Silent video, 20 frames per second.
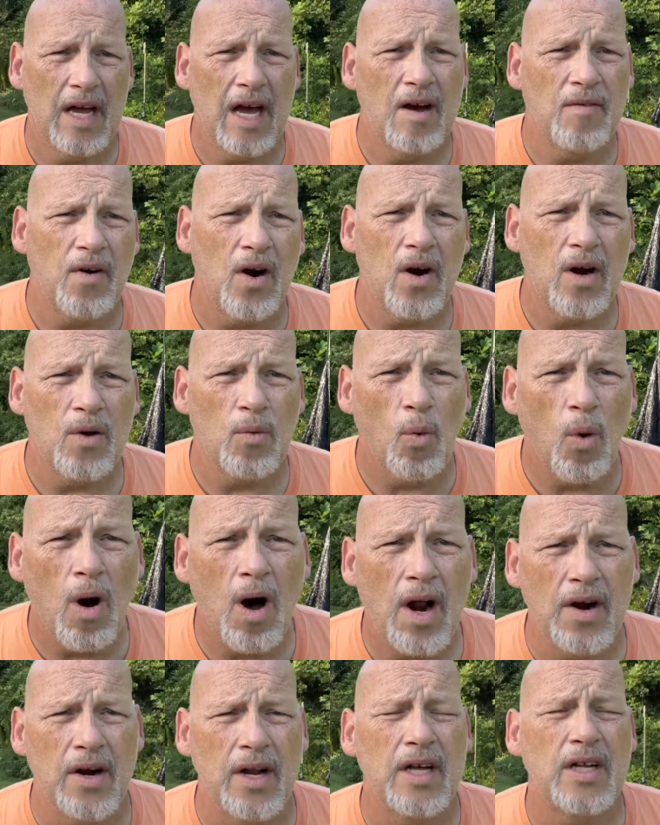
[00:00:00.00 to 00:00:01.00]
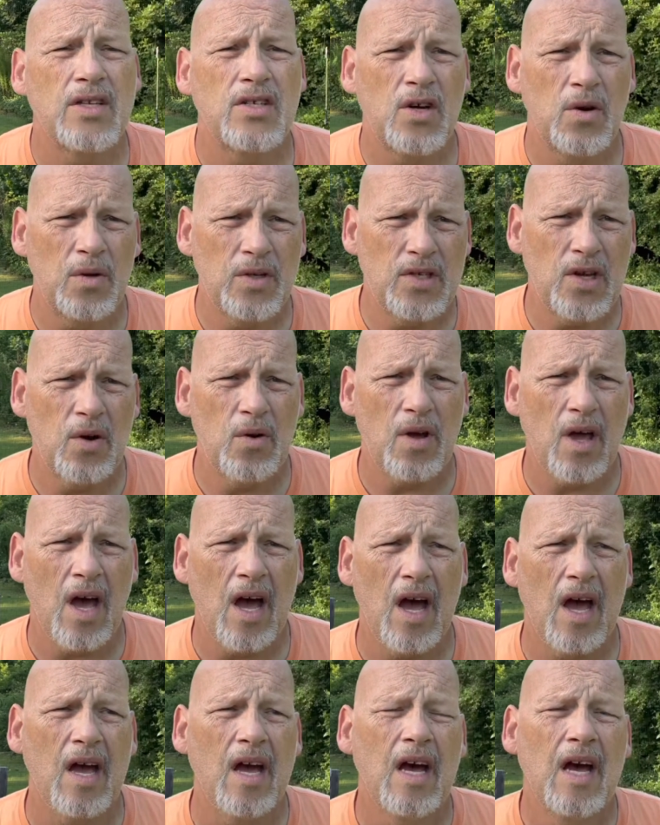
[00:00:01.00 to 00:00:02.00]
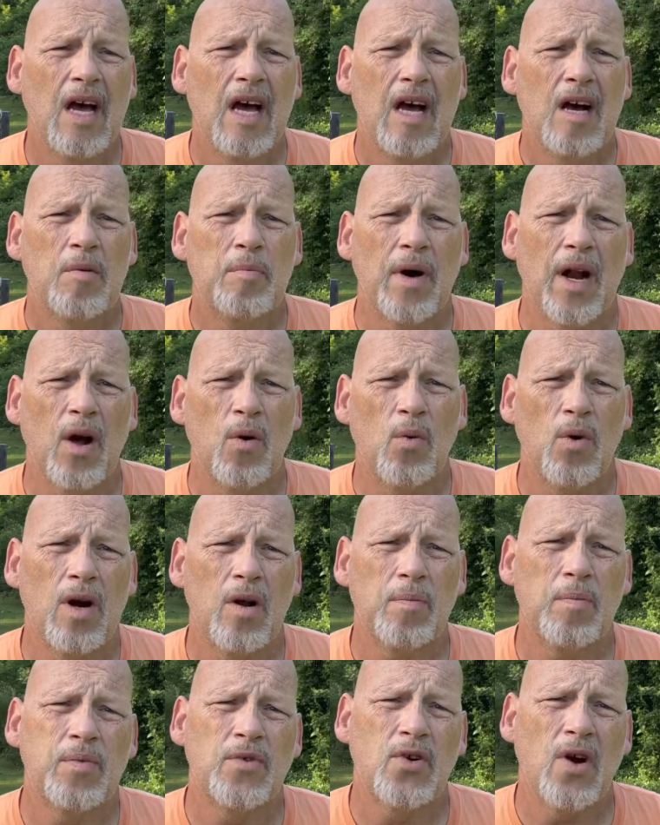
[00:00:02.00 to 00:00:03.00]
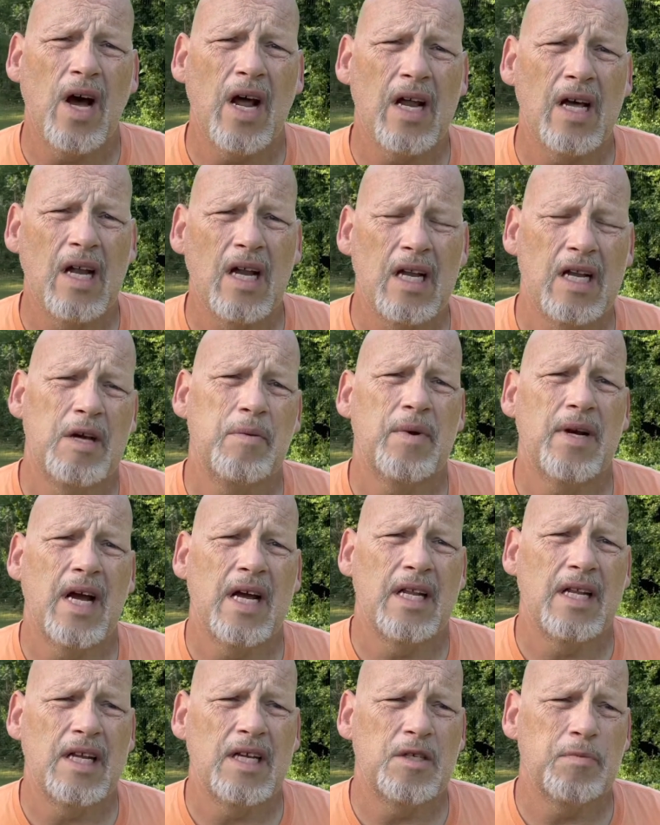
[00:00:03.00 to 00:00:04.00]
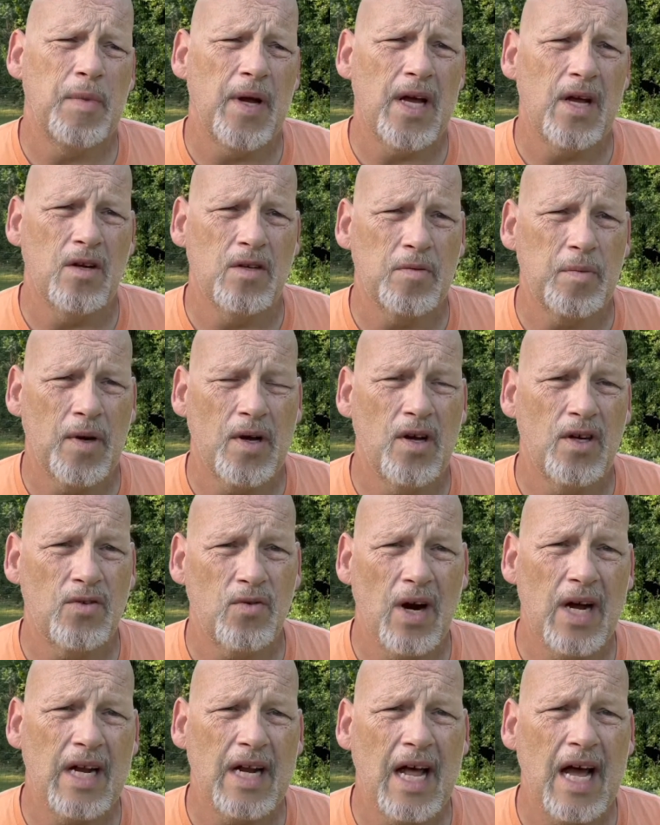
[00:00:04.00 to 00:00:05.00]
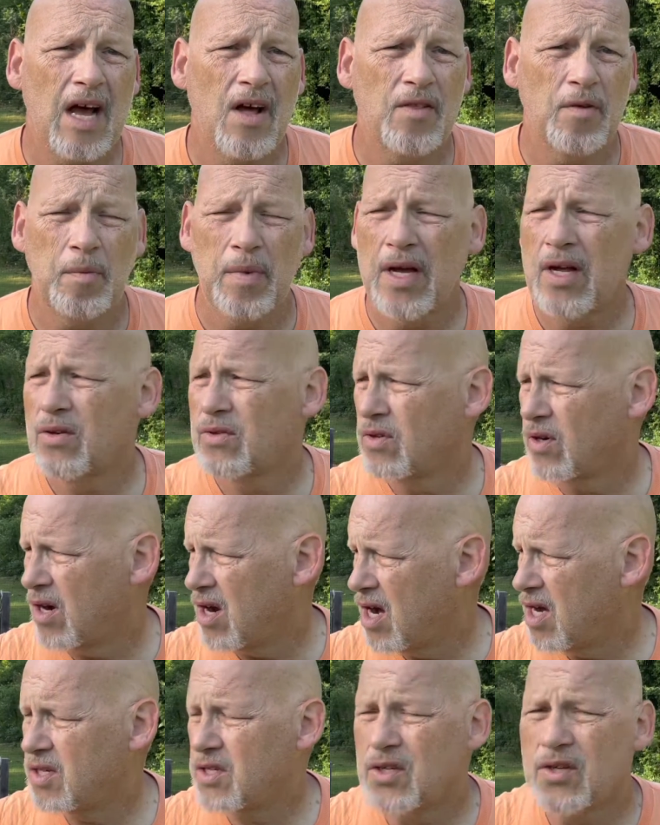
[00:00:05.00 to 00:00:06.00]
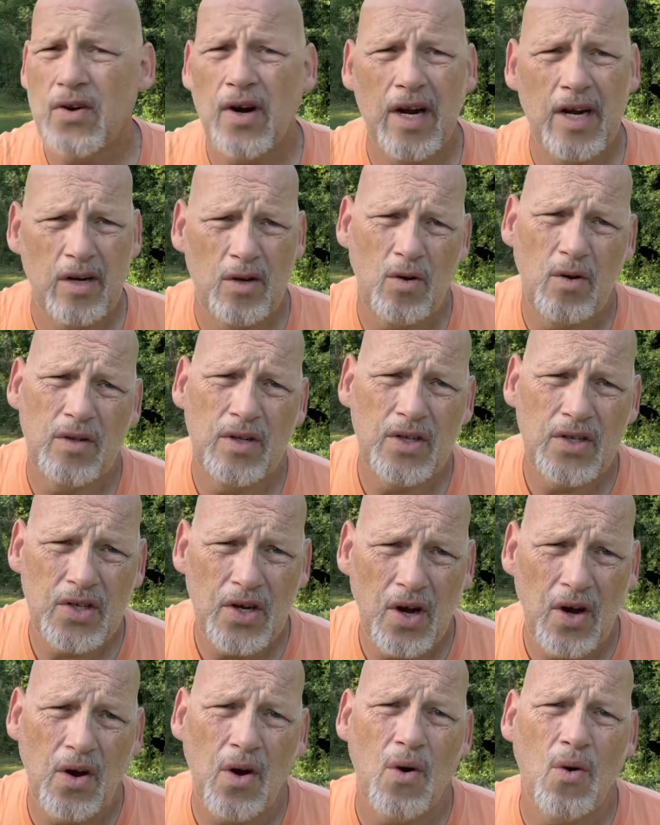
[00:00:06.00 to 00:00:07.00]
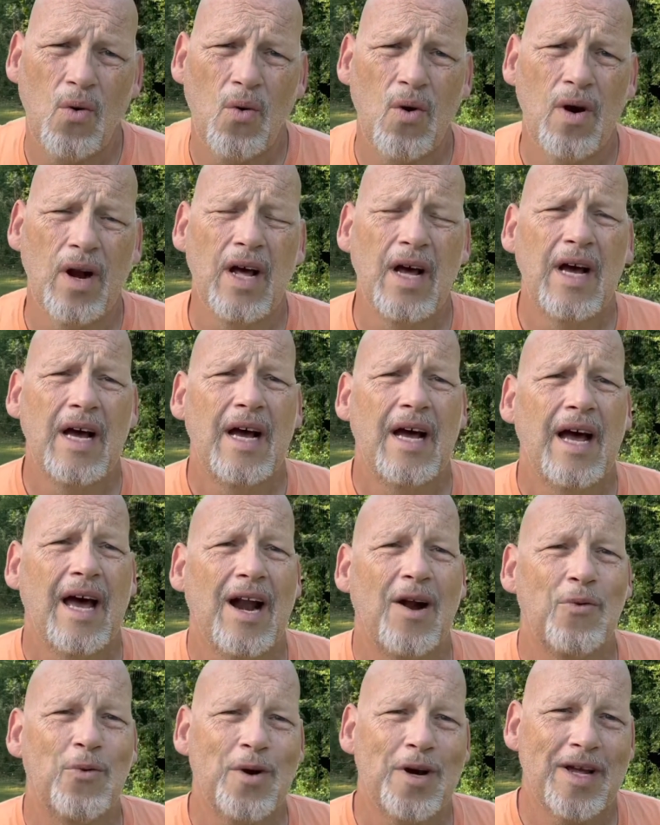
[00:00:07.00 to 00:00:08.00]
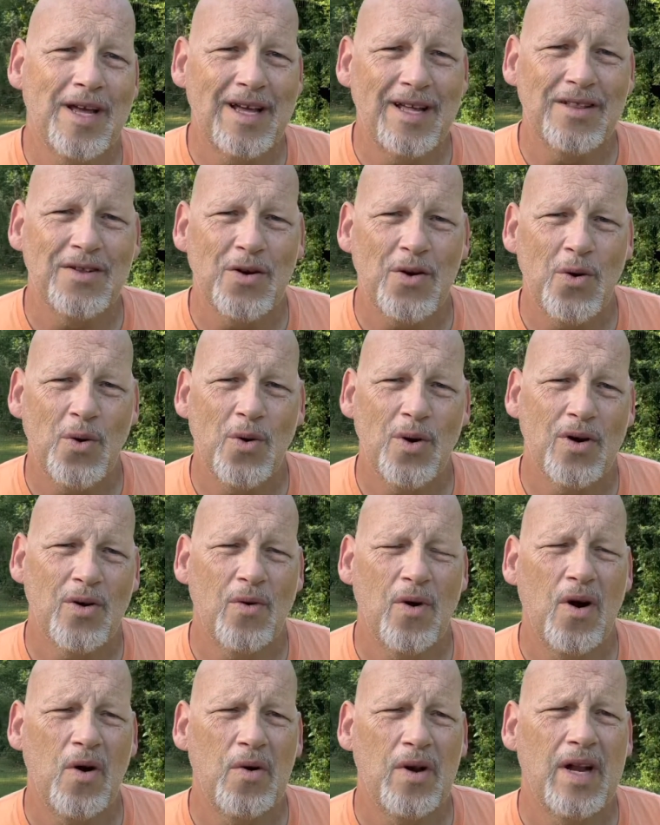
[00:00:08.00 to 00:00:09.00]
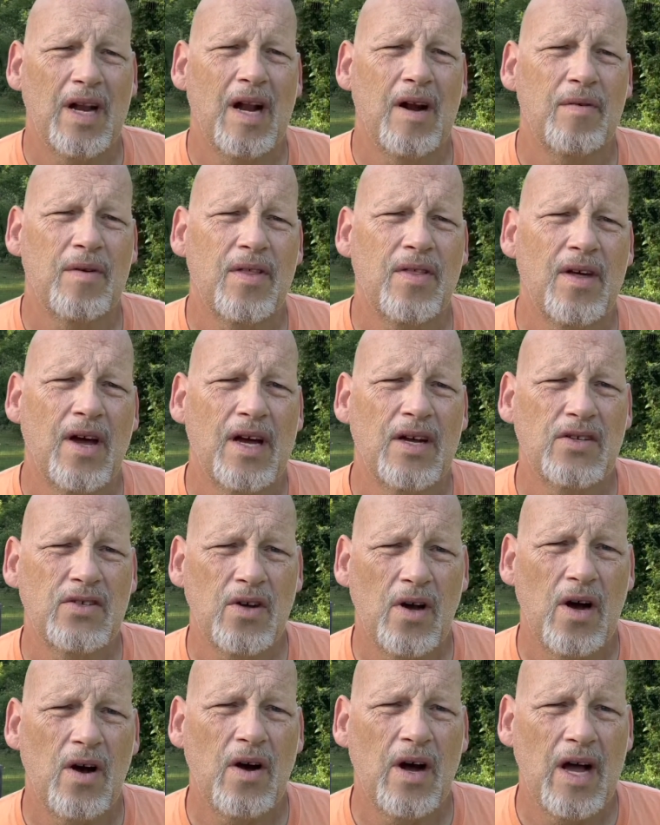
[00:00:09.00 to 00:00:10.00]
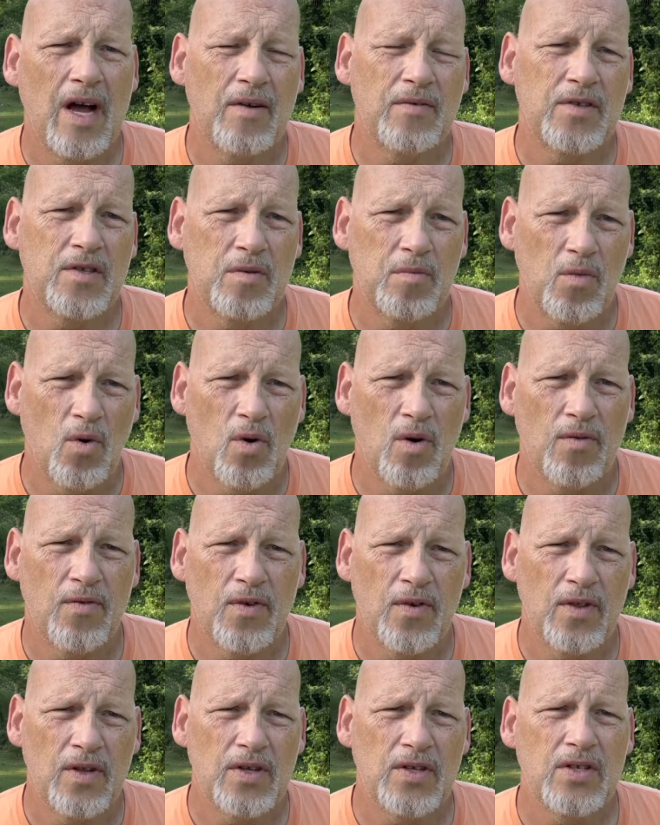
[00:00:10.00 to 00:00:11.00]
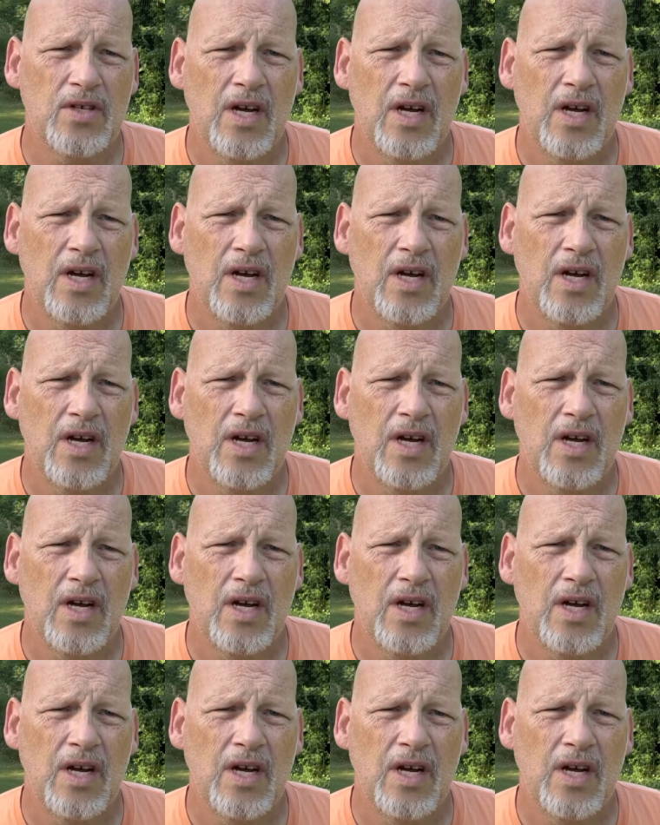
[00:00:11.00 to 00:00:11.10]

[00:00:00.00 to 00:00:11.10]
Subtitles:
already watered it, so it's okay, but I want to try to eliminate these beetles because right now the beetles are concentrating on this young corn, and I want to get the corn growing and everything, so I'll have some more for this